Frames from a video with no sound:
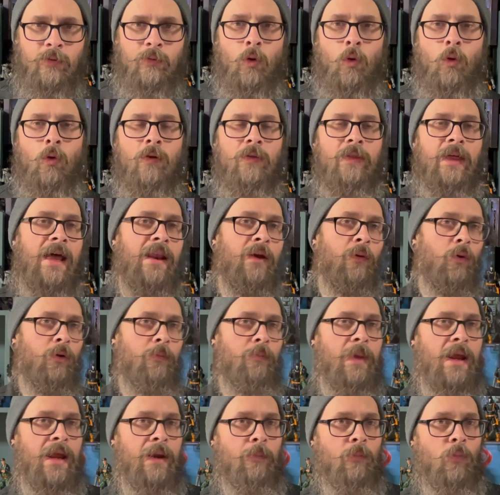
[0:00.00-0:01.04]
that it would
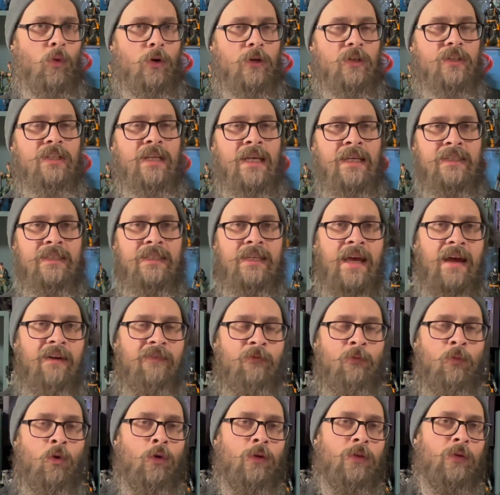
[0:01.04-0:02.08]
make more sense to
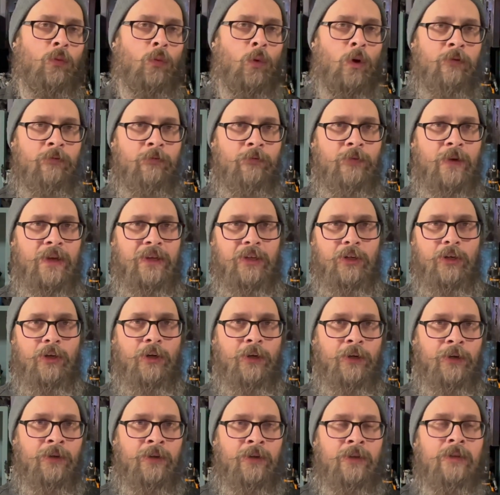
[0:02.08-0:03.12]
have more than 1
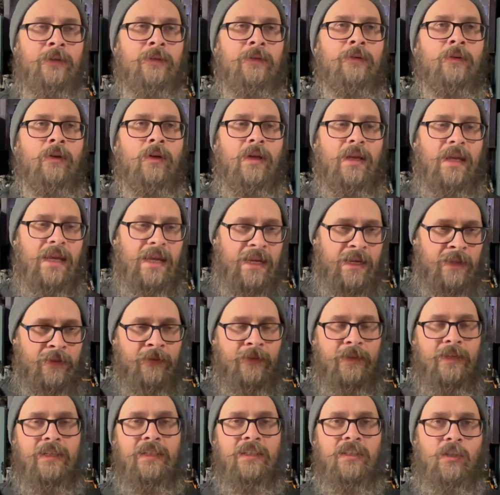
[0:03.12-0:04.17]
figure in
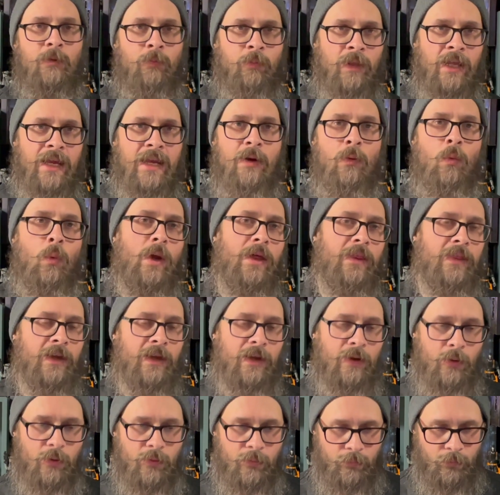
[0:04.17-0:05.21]
the display with
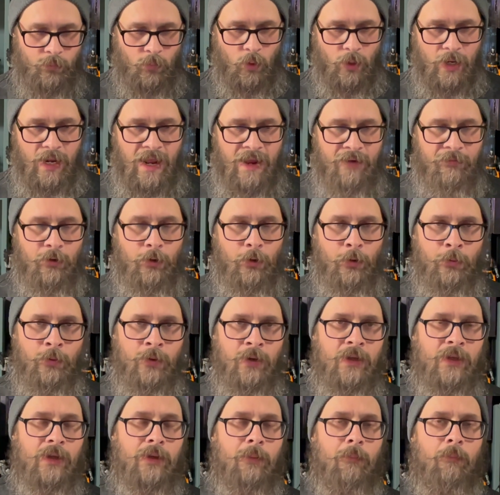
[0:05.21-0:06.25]
it, what have you.
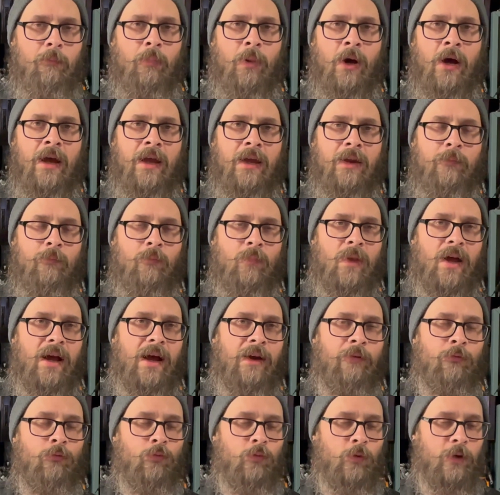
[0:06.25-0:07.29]
But I
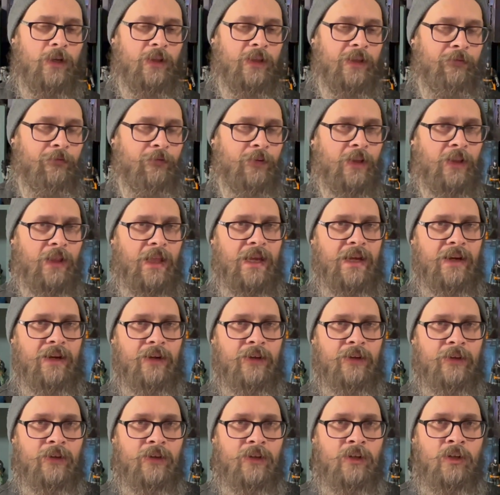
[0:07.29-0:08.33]
really feel like
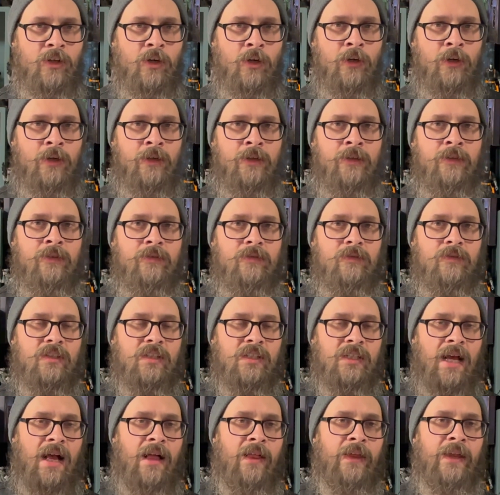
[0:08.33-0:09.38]
a good,
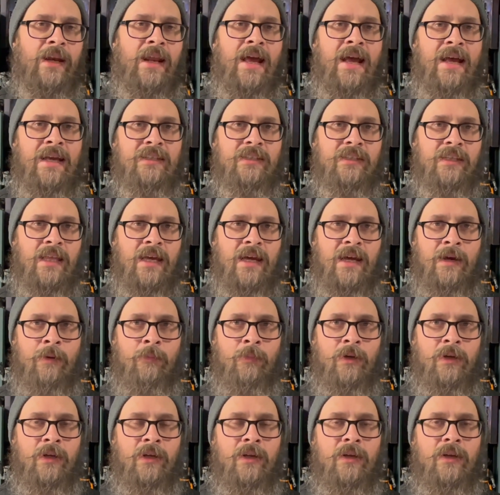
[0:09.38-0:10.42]
solid
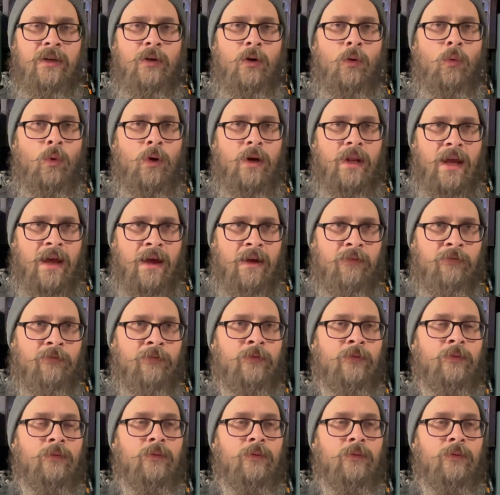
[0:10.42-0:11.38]
HasLab would have